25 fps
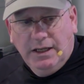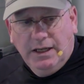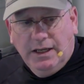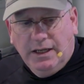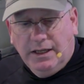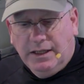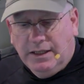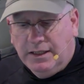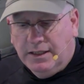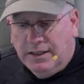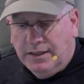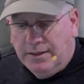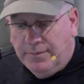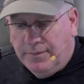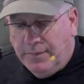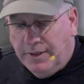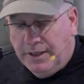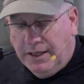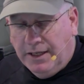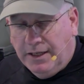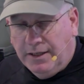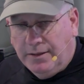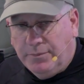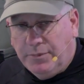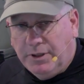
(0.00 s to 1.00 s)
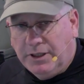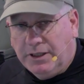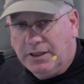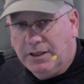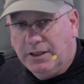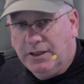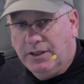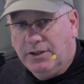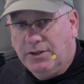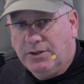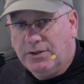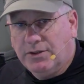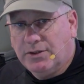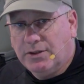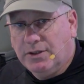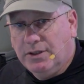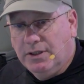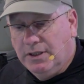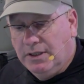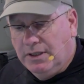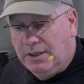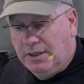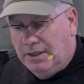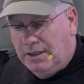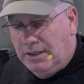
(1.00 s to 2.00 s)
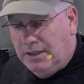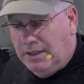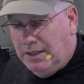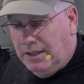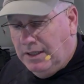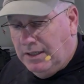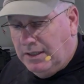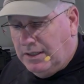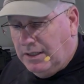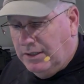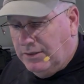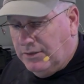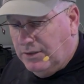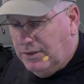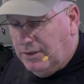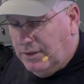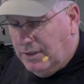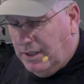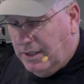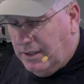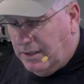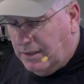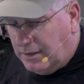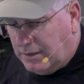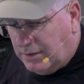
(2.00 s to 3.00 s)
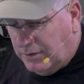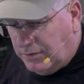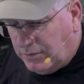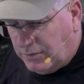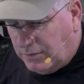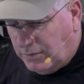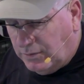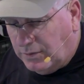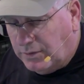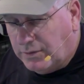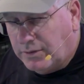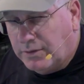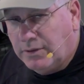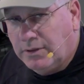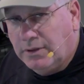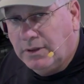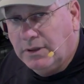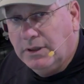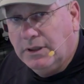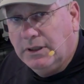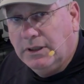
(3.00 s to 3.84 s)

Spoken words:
And because it doesn't, on the controller,